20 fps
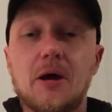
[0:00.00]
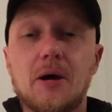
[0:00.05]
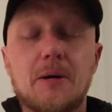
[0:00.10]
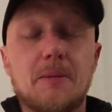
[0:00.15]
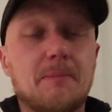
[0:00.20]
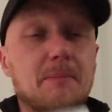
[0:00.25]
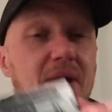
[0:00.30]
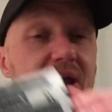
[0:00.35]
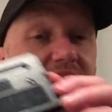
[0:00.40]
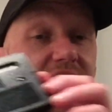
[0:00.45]

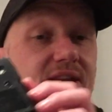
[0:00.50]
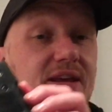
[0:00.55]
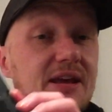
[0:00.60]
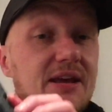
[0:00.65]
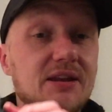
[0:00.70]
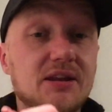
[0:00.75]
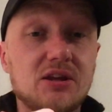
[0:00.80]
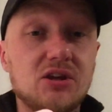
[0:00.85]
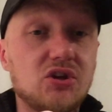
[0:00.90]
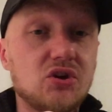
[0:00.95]
made
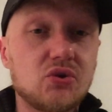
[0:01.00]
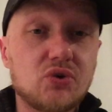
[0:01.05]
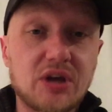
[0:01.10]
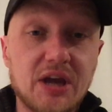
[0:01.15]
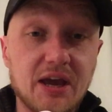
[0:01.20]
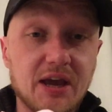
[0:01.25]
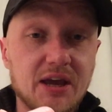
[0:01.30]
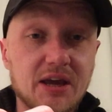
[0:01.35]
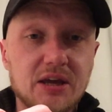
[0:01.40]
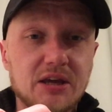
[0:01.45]
in the
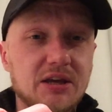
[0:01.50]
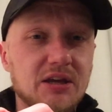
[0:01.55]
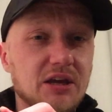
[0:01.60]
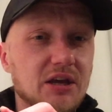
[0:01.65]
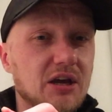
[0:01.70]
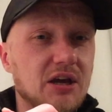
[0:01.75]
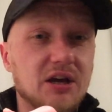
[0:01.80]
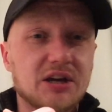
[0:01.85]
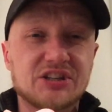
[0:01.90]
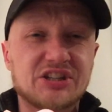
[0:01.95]
UK,
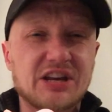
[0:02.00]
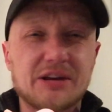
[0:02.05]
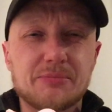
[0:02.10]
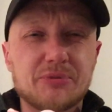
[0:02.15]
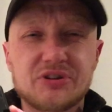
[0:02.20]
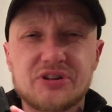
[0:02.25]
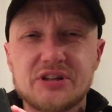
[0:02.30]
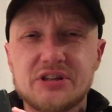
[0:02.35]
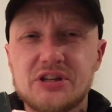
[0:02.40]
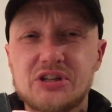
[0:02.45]

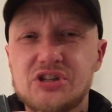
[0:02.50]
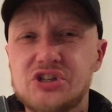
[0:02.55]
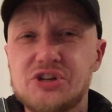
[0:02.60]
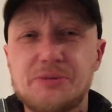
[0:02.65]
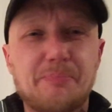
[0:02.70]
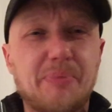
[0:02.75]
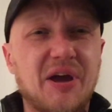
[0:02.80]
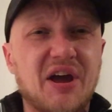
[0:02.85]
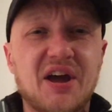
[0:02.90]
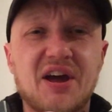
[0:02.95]
assembled in
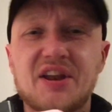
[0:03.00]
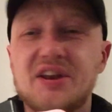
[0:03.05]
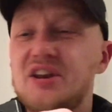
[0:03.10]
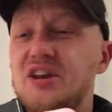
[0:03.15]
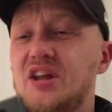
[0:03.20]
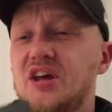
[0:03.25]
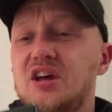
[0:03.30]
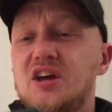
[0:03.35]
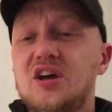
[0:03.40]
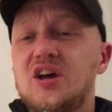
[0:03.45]

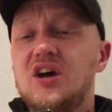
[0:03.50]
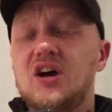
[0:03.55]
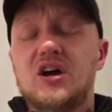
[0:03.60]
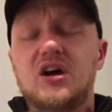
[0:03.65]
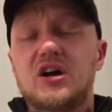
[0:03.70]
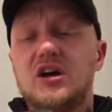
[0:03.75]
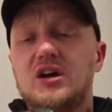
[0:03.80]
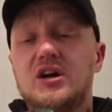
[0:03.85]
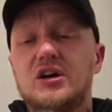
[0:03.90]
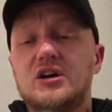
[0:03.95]
Japan,
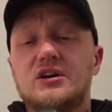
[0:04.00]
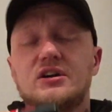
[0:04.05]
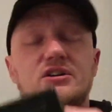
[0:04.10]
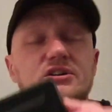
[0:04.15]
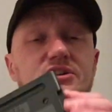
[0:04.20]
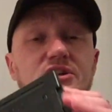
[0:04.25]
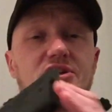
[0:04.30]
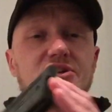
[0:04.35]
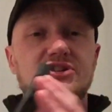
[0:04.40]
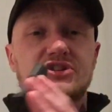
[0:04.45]

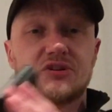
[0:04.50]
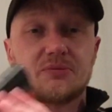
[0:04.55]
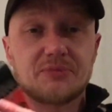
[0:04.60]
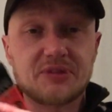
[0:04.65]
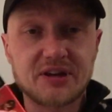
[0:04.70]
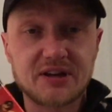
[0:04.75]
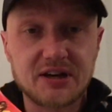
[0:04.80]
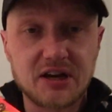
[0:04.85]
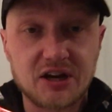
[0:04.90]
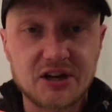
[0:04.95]

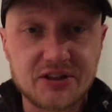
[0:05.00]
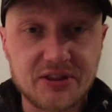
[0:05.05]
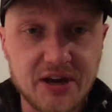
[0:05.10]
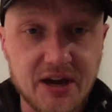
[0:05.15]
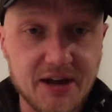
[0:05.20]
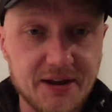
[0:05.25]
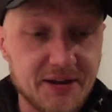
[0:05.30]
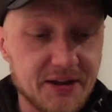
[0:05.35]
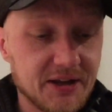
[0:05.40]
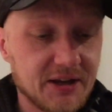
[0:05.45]
something like
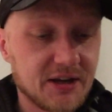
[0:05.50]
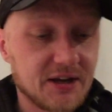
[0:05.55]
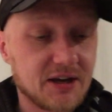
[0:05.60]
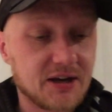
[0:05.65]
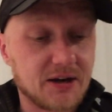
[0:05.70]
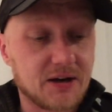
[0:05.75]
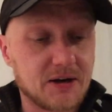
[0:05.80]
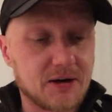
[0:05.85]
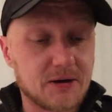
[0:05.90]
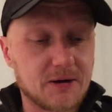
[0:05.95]
that.
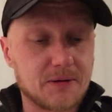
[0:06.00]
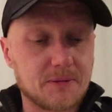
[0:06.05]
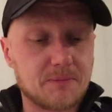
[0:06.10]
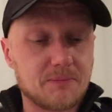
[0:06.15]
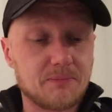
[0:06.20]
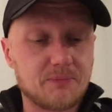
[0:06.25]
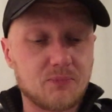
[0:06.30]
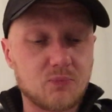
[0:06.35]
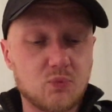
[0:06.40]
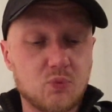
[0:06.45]

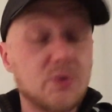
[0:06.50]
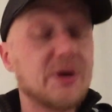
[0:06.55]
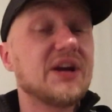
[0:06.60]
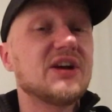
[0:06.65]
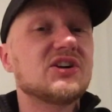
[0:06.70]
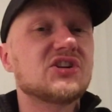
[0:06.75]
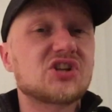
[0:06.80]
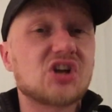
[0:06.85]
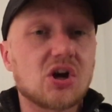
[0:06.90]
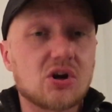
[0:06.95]

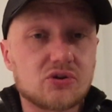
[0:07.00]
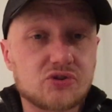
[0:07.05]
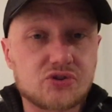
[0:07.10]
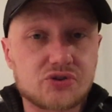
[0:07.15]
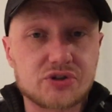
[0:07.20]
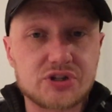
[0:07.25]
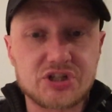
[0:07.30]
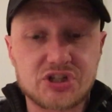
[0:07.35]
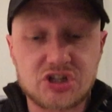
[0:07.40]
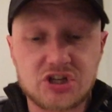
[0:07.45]
weird
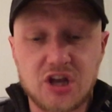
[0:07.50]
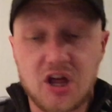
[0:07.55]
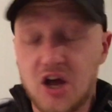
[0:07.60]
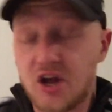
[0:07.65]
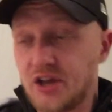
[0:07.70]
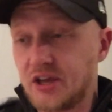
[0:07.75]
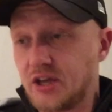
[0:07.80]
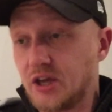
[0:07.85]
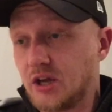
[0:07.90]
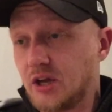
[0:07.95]
countries
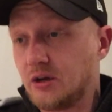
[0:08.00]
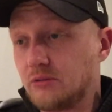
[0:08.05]
like